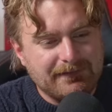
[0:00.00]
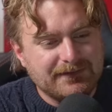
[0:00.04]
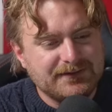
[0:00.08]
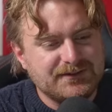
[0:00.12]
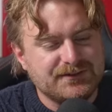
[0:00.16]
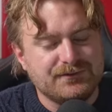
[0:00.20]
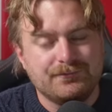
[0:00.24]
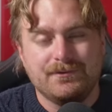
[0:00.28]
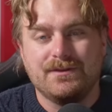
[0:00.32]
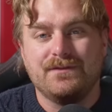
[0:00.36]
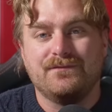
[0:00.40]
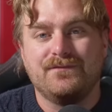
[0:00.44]

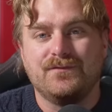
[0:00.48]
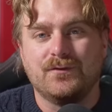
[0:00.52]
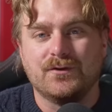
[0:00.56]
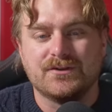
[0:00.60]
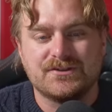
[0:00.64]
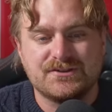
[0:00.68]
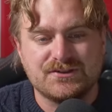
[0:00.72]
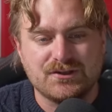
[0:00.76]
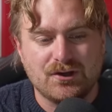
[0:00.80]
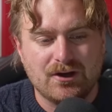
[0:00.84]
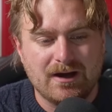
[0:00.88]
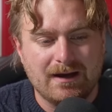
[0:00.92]
And this is the
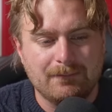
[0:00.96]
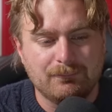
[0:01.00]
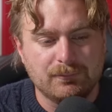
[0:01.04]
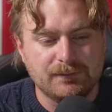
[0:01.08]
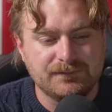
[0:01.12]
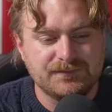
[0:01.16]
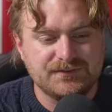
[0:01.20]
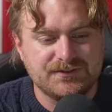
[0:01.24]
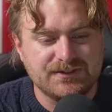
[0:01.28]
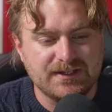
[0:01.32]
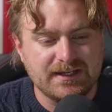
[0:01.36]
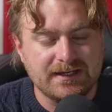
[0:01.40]
first
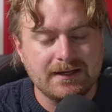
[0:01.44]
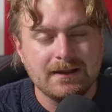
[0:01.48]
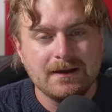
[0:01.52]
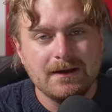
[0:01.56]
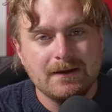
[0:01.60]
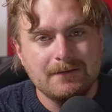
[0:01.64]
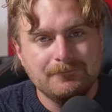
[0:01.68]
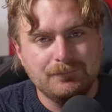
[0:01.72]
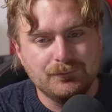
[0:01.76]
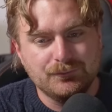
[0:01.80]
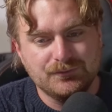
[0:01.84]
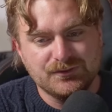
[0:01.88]
time we've
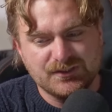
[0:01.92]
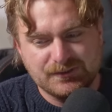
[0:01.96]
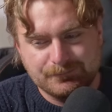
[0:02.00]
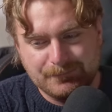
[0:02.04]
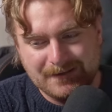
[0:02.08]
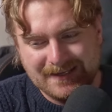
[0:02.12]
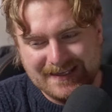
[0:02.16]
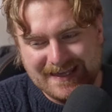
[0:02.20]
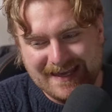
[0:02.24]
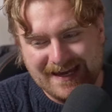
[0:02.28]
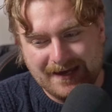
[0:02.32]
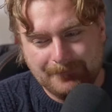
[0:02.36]
seen
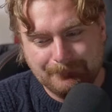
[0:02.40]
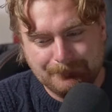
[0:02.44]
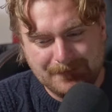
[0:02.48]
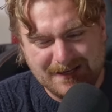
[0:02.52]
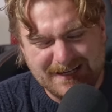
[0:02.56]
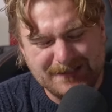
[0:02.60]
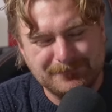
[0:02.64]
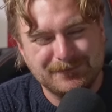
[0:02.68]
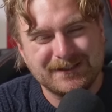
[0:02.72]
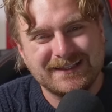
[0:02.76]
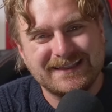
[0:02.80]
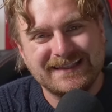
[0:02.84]
Putin speak
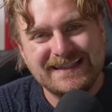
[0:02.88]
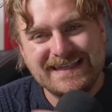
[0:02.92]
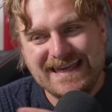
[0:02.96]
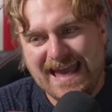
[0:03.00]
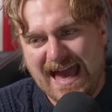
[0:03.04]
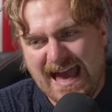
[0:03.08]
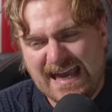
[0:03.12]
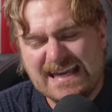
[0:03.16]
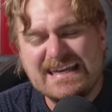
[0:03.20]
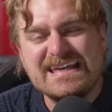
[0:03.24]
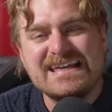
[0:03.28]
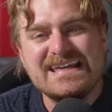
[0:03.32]
out
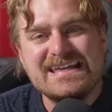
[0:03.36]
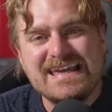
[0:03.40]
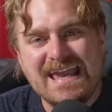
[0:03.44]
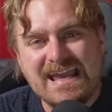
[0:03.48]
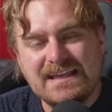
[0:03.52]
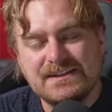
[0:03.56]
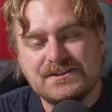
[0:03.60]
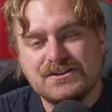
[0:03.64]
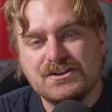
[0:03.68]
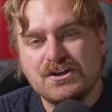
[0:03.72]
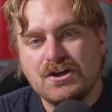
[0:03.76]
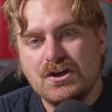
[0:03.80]
publicly
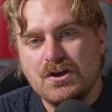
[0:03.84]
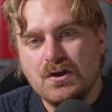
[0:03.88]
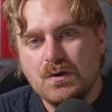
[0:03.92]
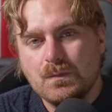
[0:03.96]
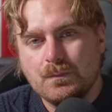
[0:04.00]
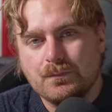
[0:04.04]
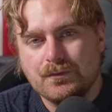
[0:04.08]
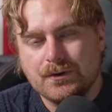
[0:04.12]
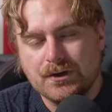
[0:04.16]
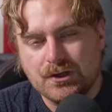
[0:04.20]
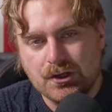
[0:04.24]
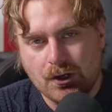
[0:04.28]
against
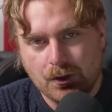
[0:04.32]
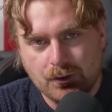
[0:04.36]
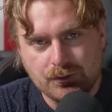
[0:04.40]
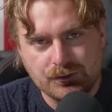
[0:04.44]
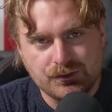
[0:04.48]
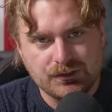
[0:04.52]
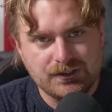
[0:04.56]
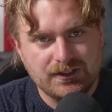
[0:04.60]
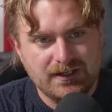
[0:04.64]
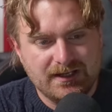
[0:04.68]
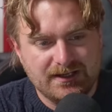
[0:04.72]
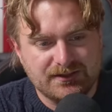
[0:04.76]

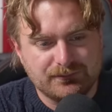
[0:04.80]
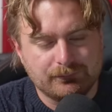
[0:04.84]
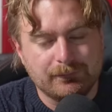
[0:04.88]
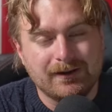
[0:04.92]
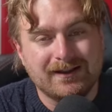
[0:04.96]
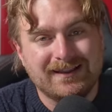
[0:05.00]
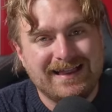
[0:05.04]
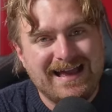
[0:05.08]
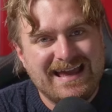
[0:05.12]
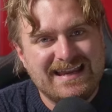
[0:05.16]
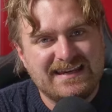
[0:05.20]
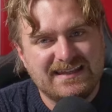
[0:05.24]
Prigozhin
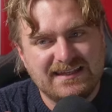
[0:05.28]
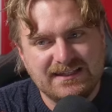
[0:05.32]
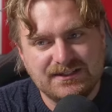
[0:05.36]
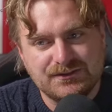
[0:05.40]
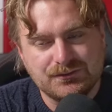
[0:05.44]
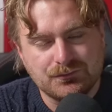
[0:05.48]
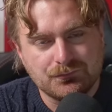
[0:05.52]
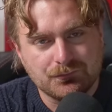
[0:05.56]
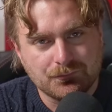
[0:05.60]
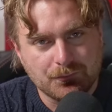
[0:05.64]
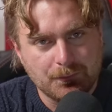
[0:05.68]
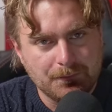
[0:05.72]
as well and
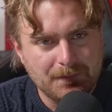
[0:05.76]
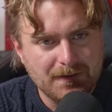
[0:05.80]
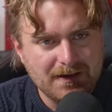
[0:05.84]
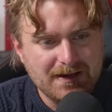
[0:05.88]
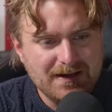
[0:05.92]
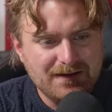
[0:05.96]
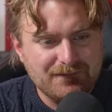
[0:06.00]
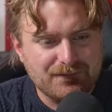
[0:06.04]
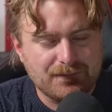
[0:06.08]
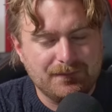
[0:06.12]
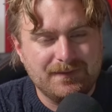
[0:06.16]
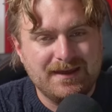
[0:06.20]
his
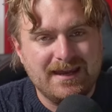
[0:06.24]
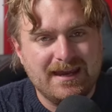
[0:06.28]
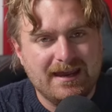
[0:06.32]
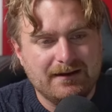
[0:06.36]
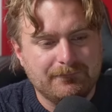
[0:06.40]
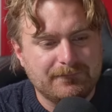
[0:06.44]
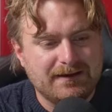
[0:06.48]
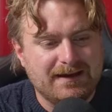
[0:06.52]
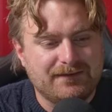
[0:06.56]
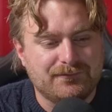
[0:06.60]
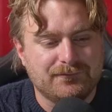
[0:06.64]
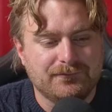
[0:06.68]
group from
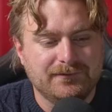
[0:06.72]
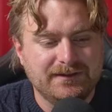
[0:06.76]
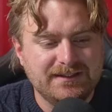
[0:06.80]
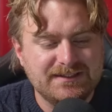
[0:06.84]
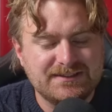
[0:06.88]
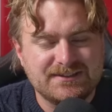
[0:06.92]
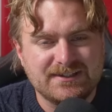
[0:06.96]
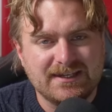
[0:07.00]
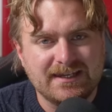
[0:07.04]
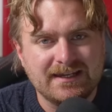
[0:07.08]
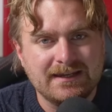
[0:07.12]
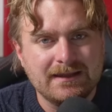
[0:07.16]
there. And we haven't
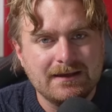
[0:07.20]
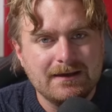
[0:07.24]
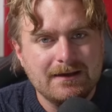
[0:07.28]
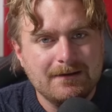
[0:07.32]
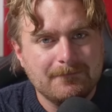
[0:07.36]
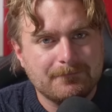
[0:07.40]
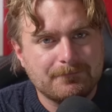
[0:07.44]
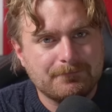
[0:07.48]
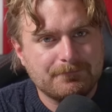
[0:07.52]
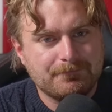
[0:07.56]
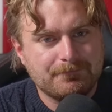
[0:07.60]
really seen